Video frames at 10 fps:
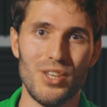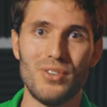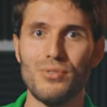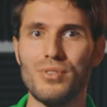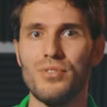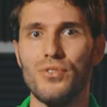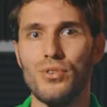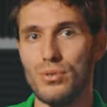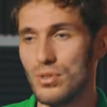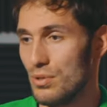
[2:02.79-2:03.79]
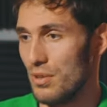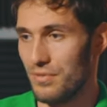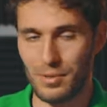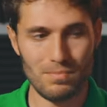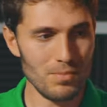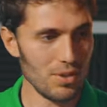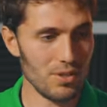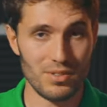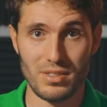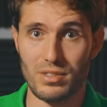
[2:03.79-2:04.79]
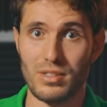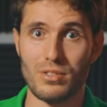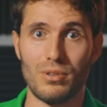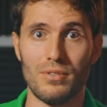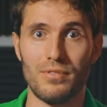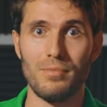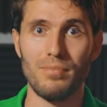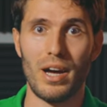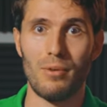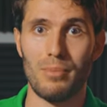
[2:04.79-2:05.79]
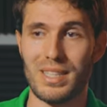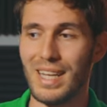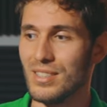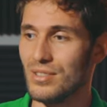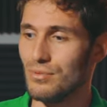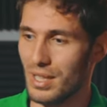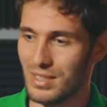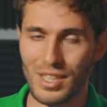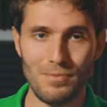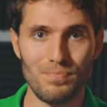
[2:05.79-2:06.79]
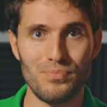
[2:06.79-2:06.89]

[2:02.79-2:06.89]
You can already view two of them, you can already see two of them on my desk right here.